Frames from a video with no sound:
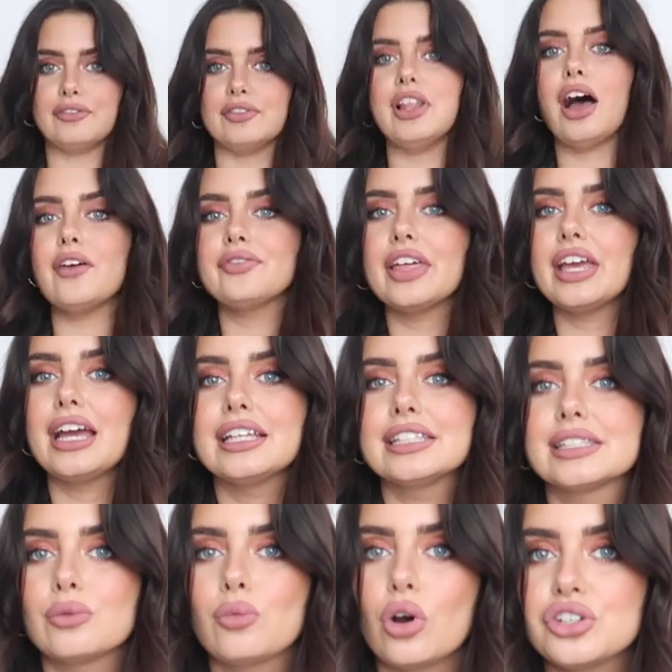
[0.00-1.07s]
love, love
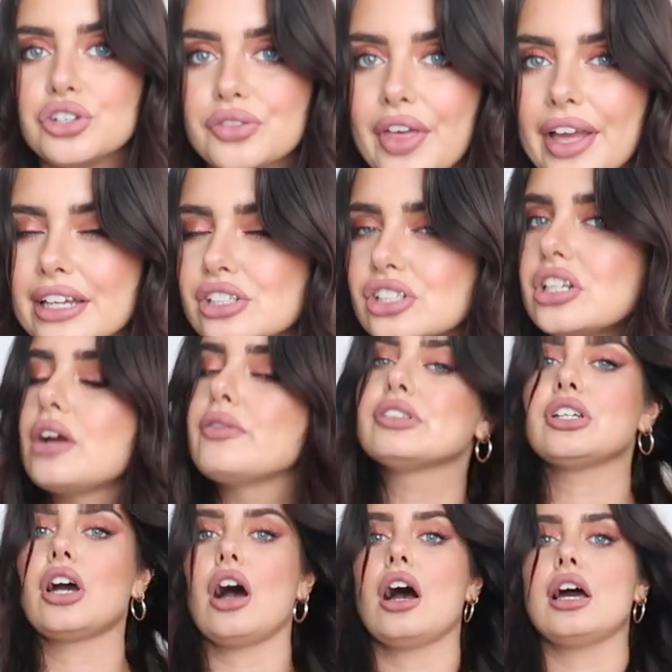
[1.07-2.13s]
this. What do you think? Should I
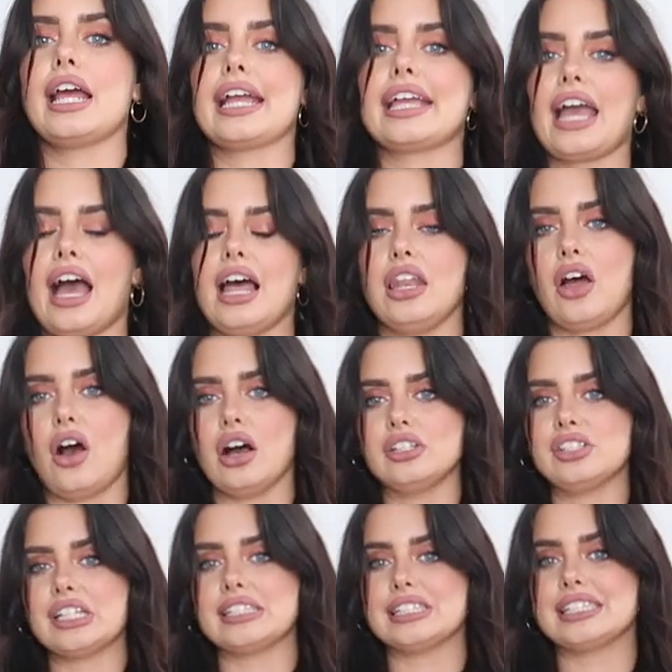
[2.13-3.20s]
return and get a
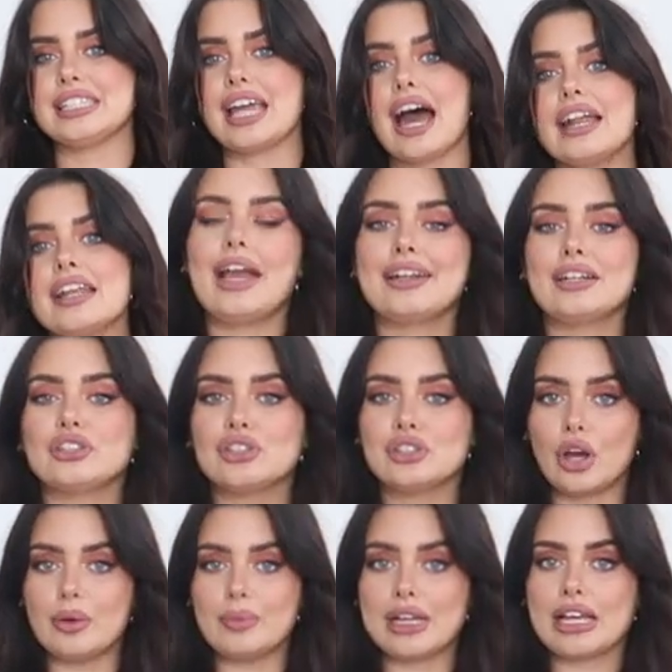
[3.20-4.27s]
large instead? They had
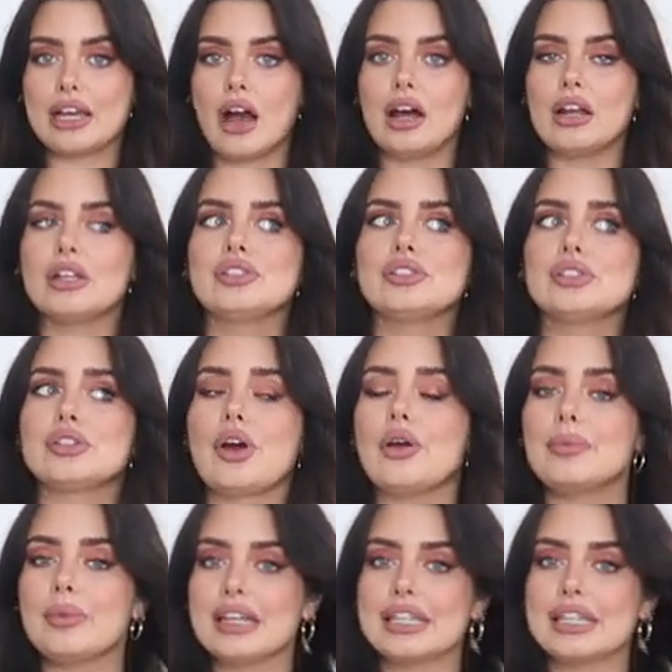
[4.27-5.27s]
so many colors, so